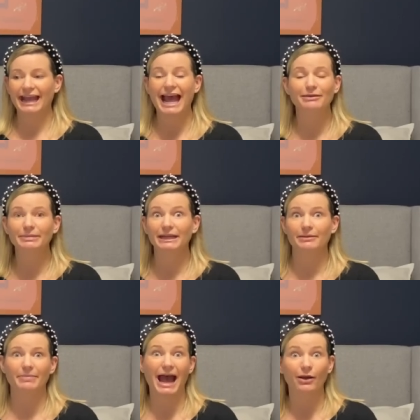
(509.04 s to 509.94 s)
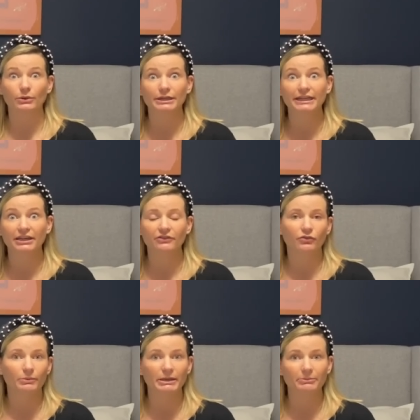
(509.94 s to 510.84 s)
can be empowering
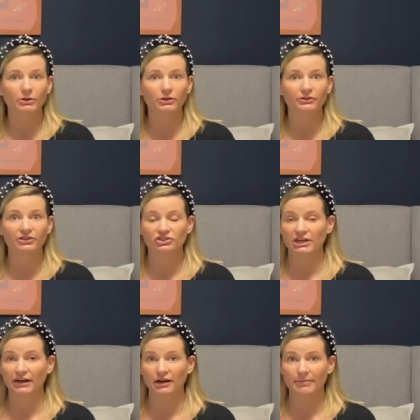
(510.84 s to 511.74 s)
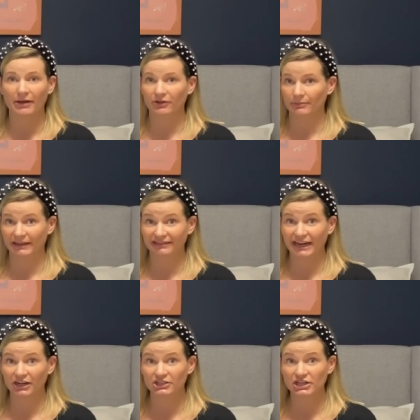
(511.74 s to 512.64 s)
for people to share about their
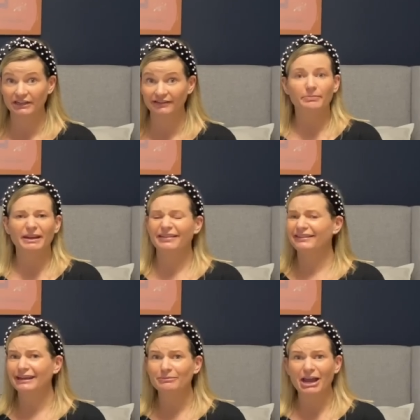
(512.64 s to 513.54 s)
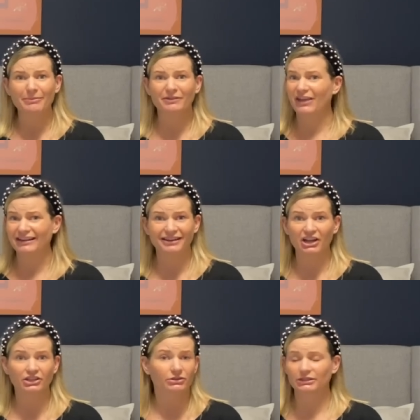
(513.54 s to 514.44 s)
miscarriages. But at the same time, if that's
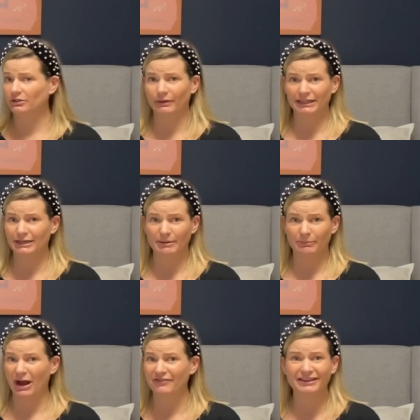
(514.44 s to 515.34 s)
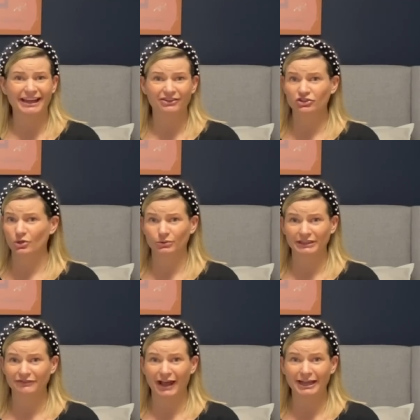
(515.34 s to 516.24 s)
not you and you want to keep it private, that's
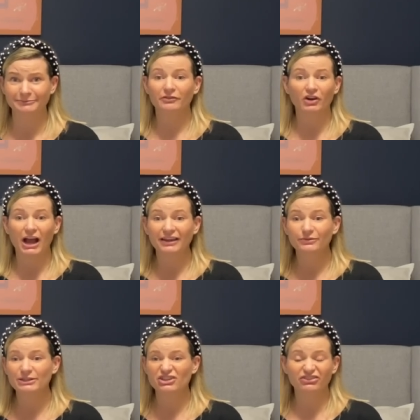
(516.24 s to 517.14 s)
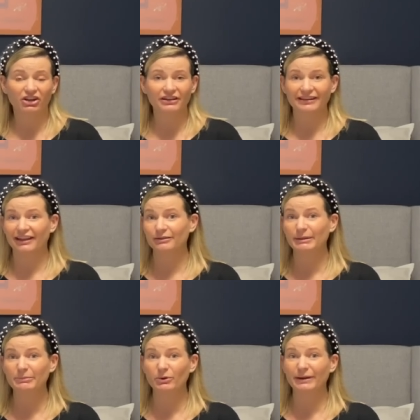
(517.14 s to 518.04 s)
totally fine. For us, we just started telling
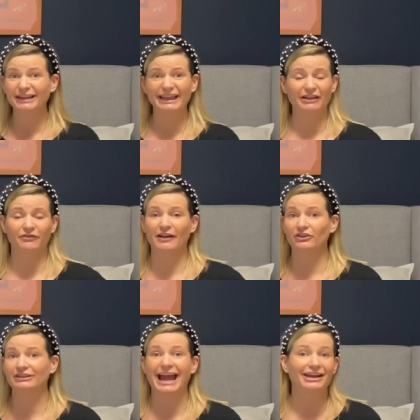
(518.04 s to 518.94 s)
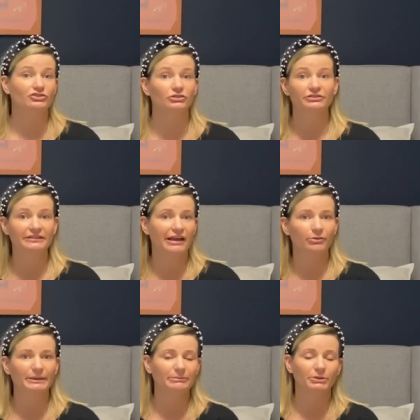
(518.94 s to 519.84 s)
people when it like felt natural to tell
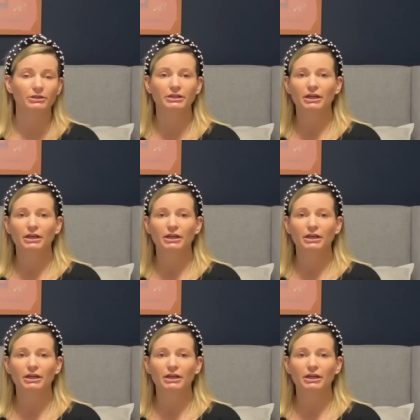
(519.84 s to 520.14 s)
people.